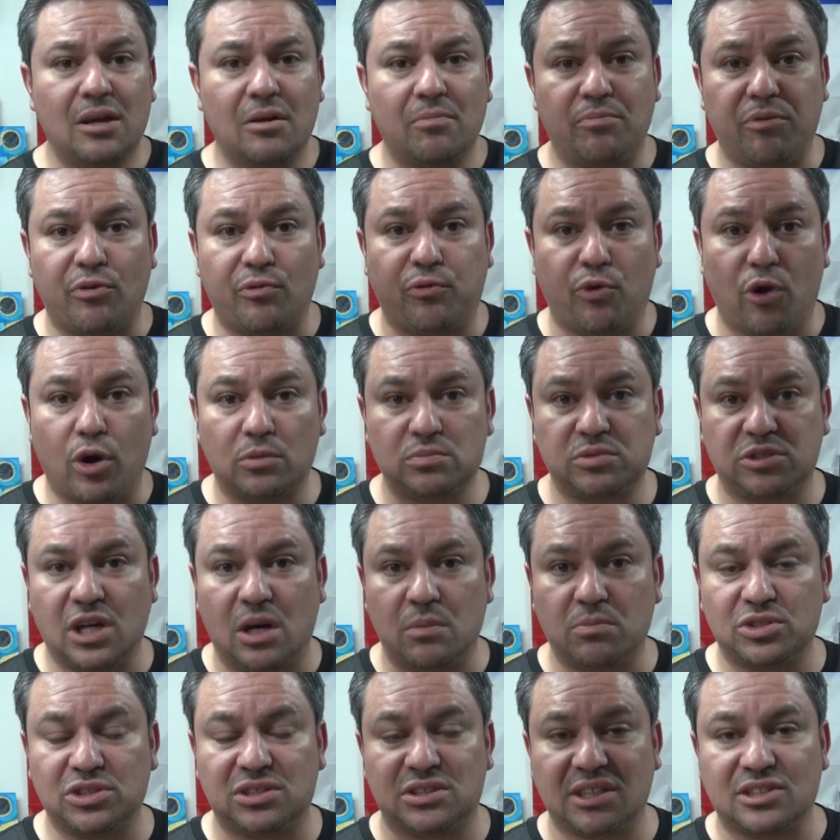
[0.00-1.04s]
performs
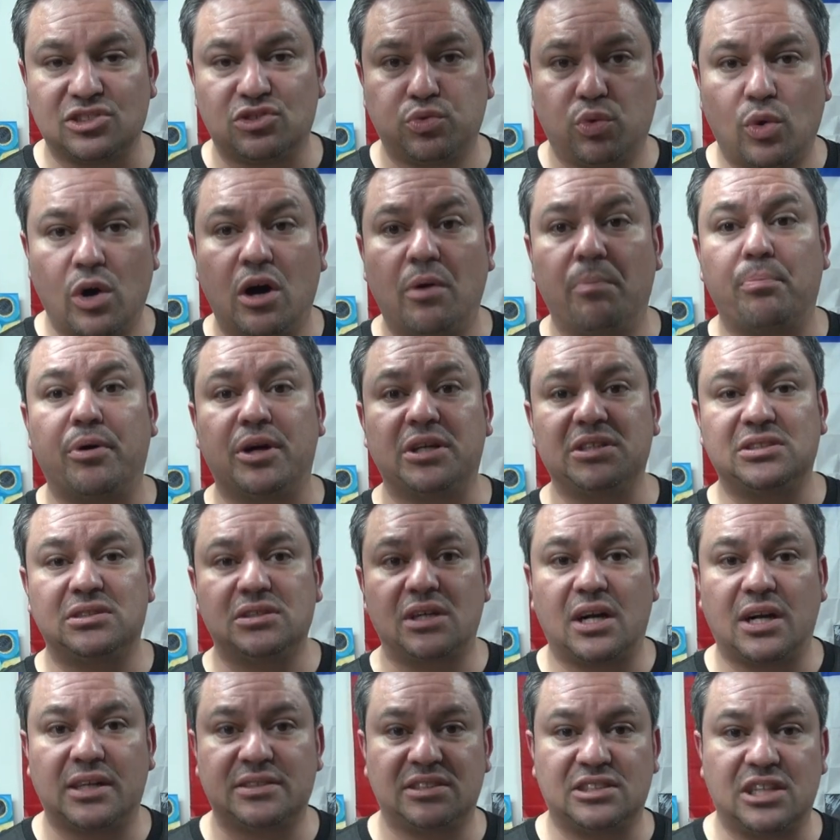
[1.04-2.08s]
almost as well but it's
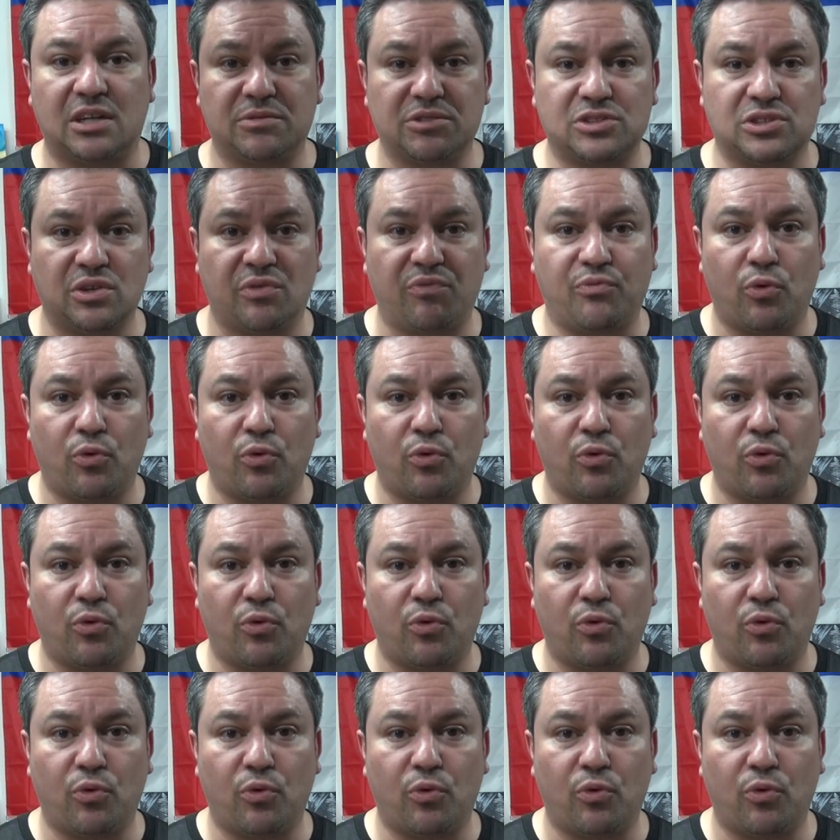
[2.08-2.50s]
not a service of